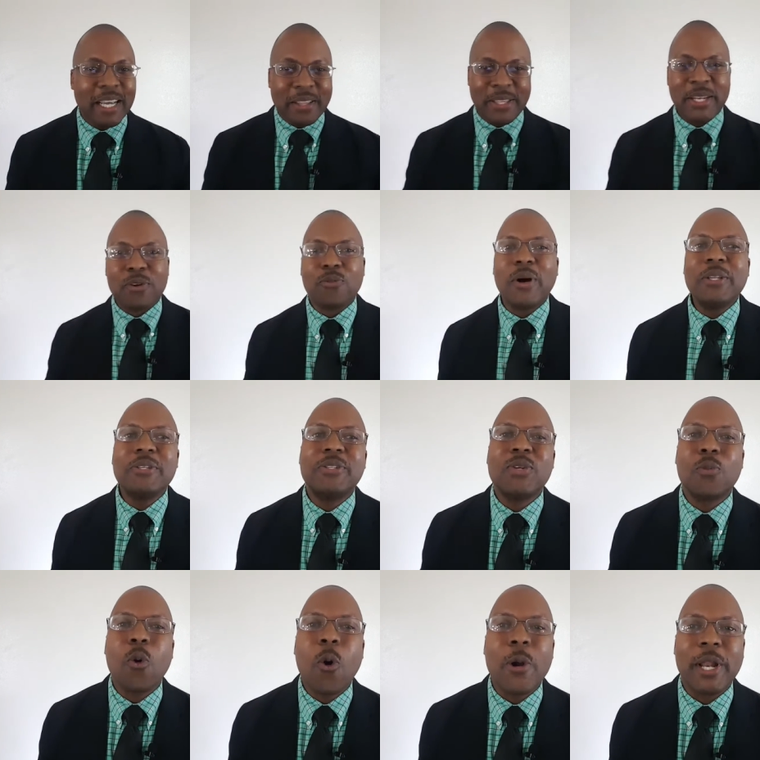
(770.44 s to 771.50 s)
Then he runs
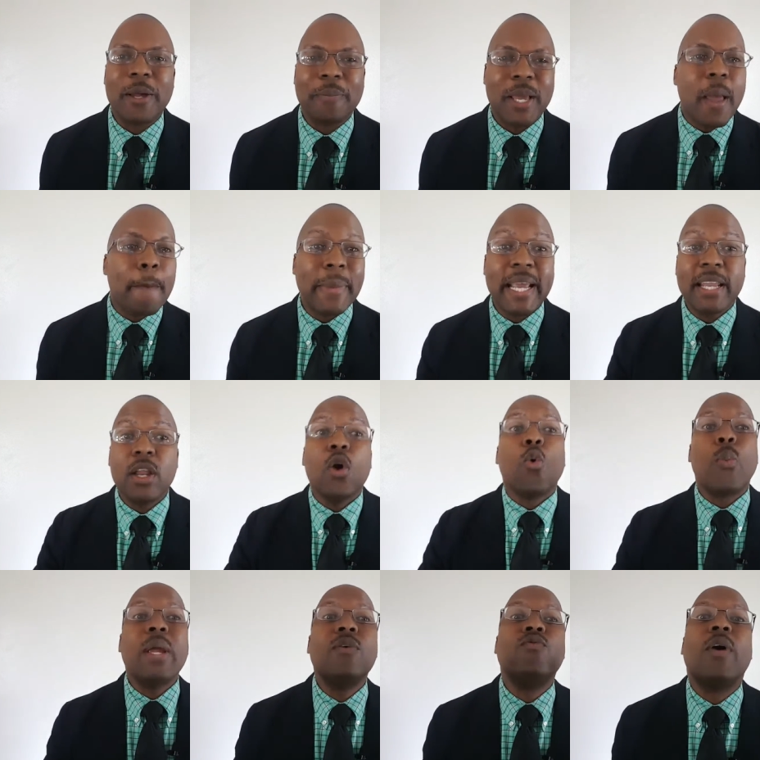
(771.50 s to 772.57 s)
toward him. Men,
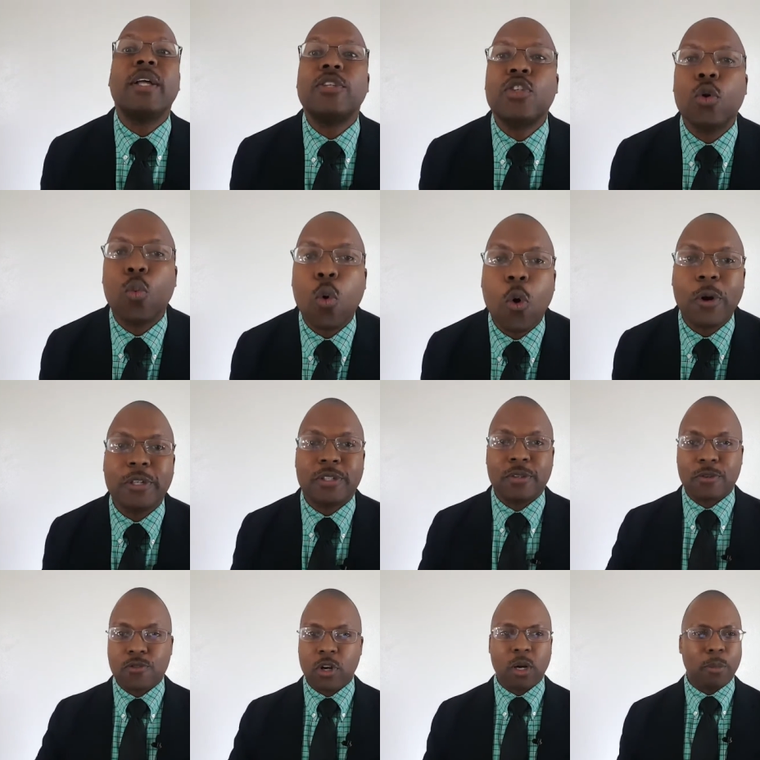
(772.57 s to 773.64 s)
we run towards the
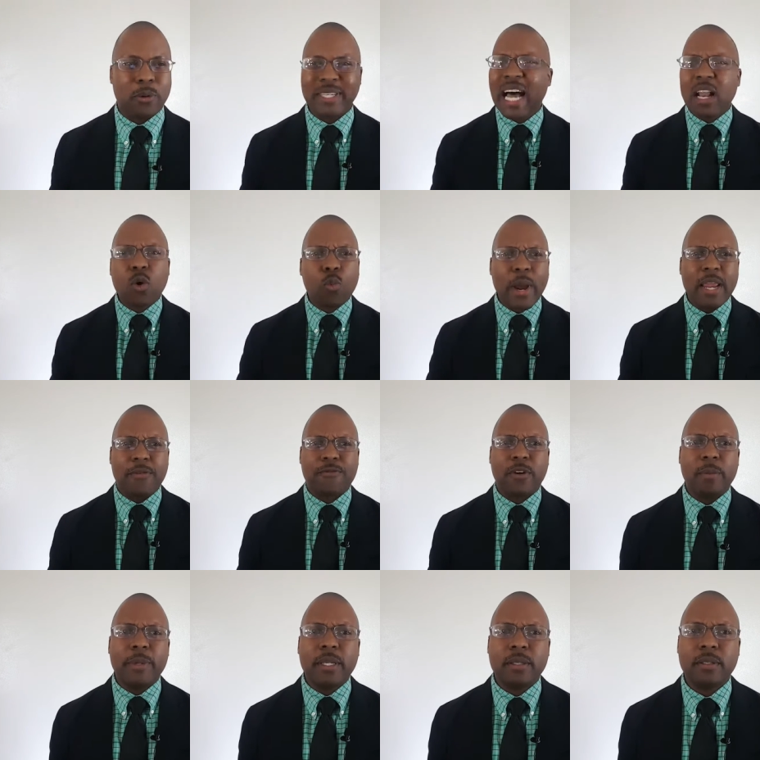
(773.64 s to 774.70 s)
trouble, not away
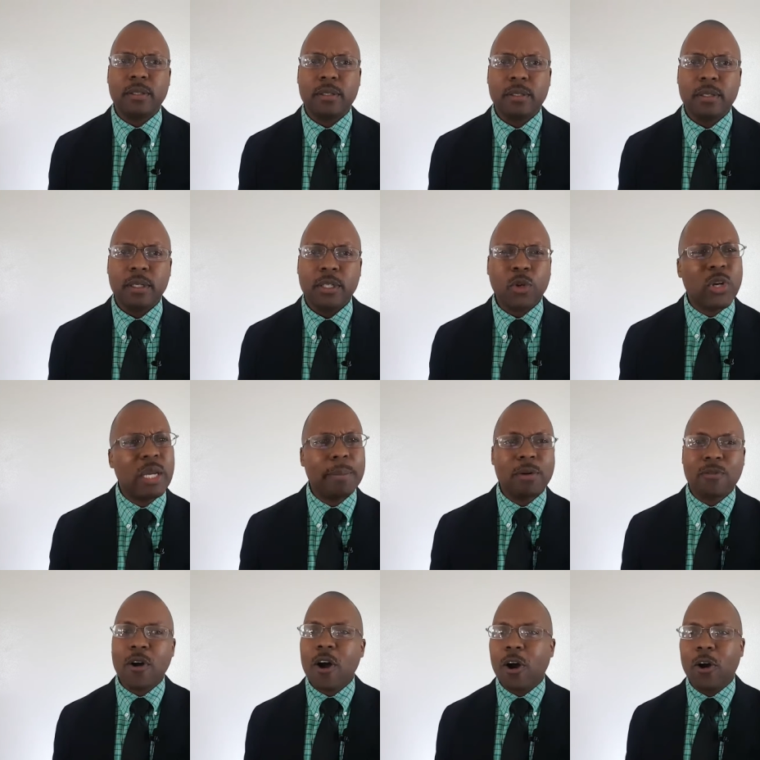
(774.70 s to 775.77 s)
from it. Don't get me
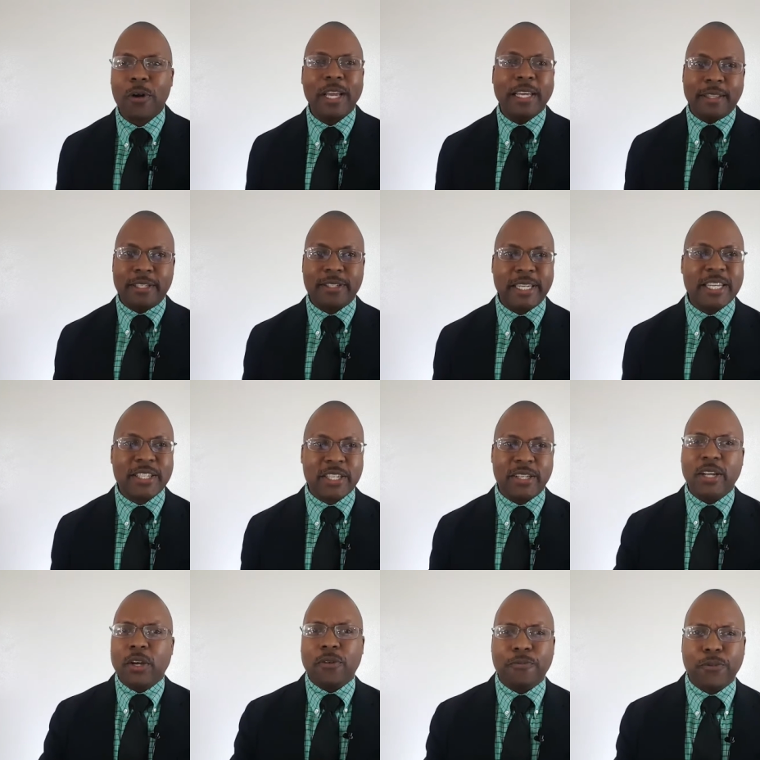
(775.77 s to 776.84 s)
wrong, this isn't
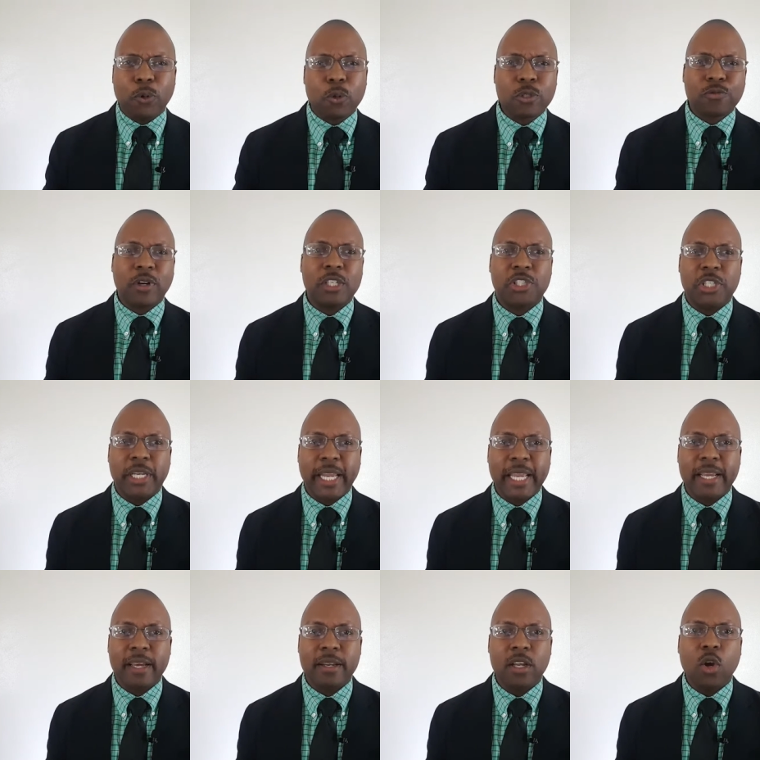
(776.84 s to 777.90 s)
fools rushing
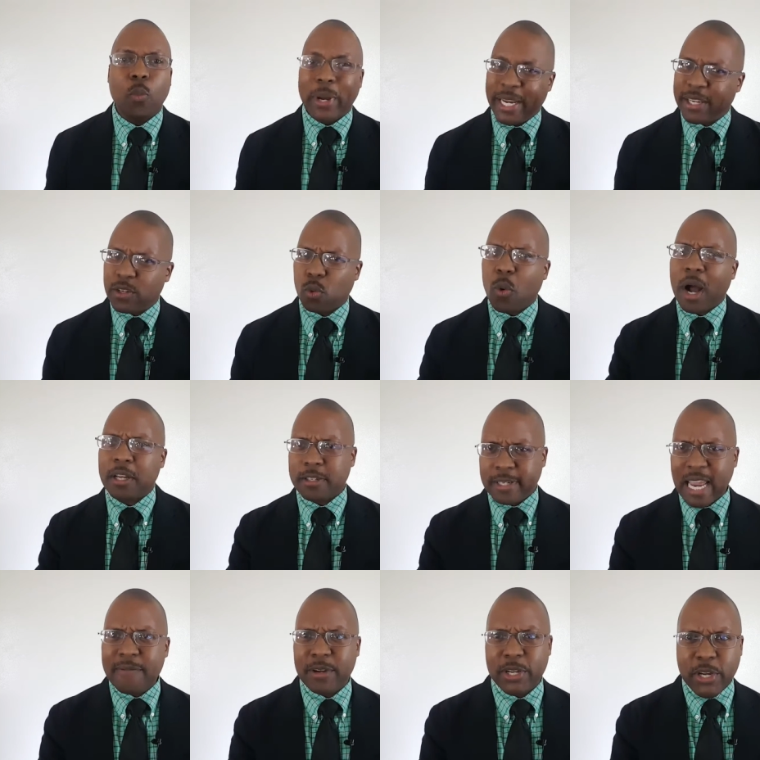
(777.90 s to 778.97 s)
in. We get to watch
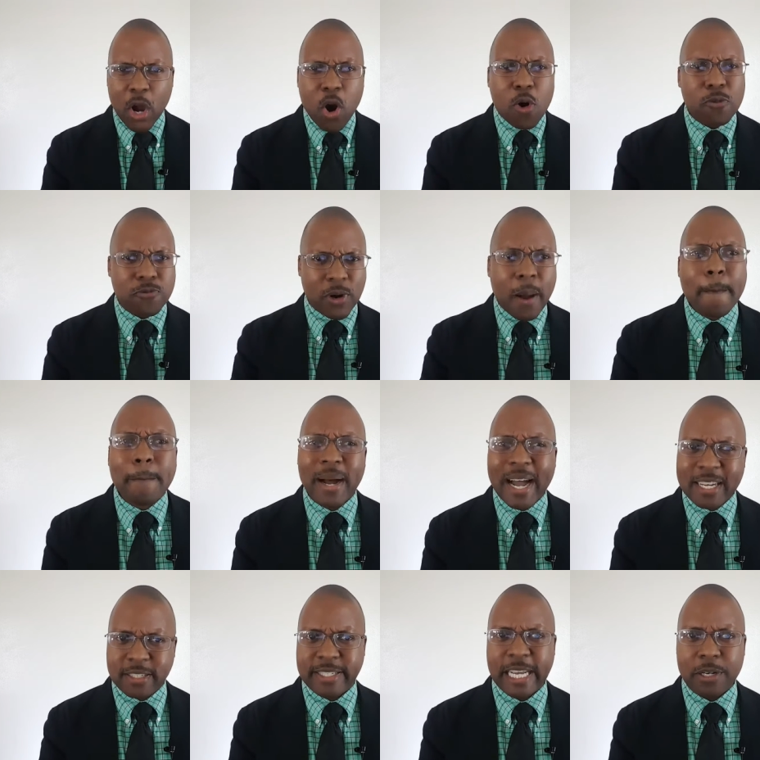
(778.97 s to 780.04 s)
David go from
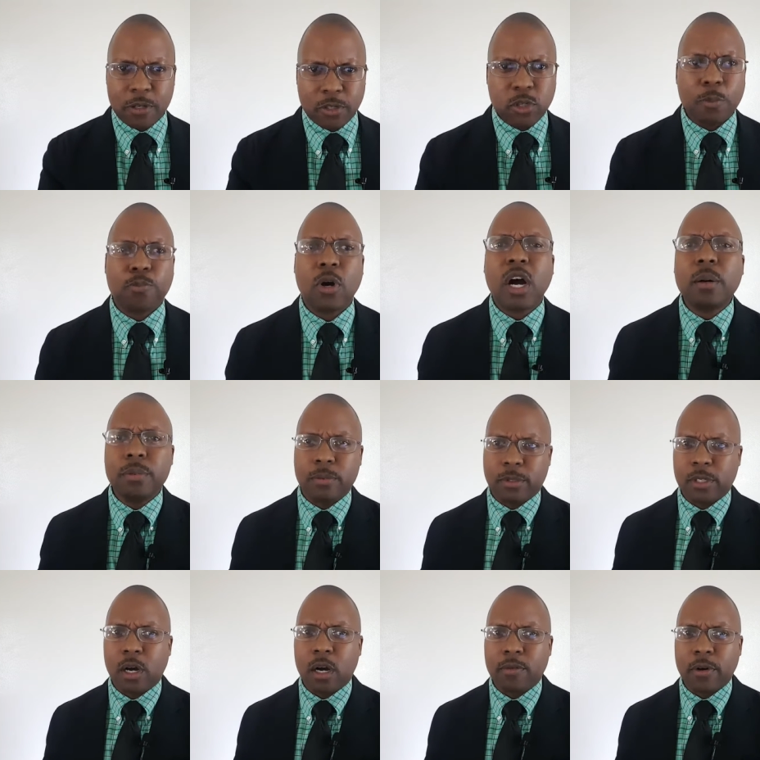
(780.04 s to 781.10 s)
bystander to problem
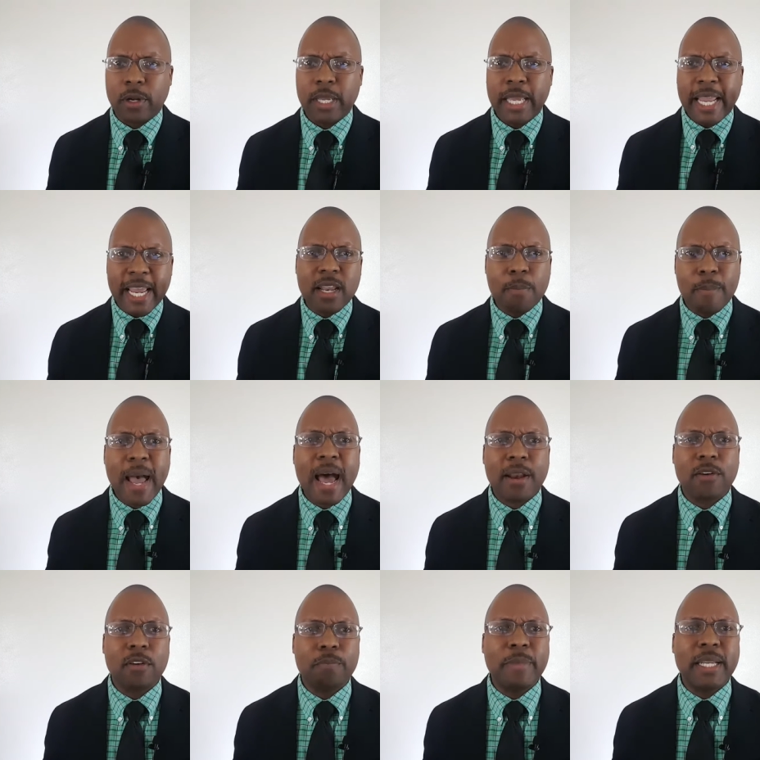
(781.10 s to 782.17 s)
solver in a
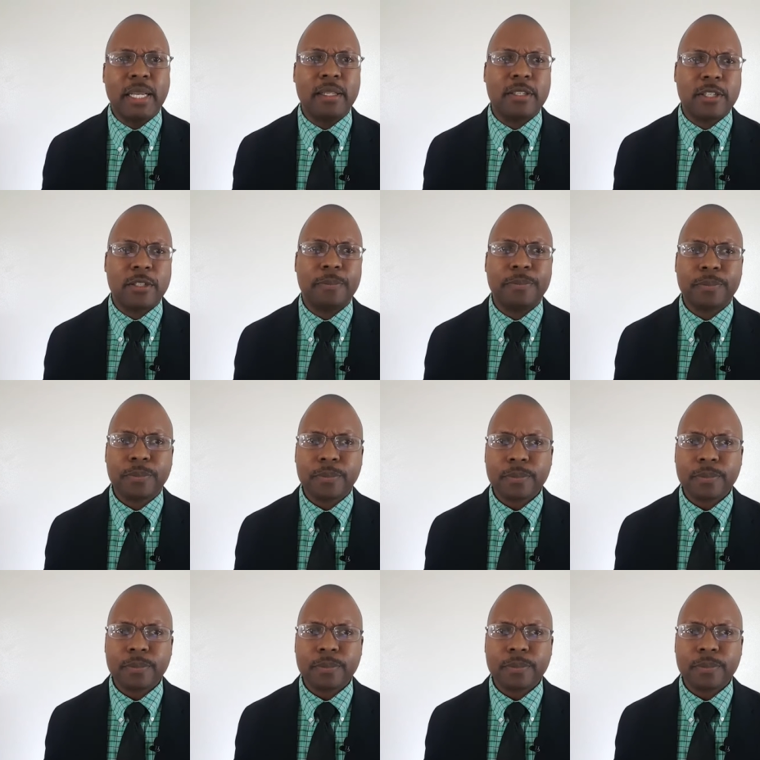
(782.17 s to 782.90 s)
matter of minutes.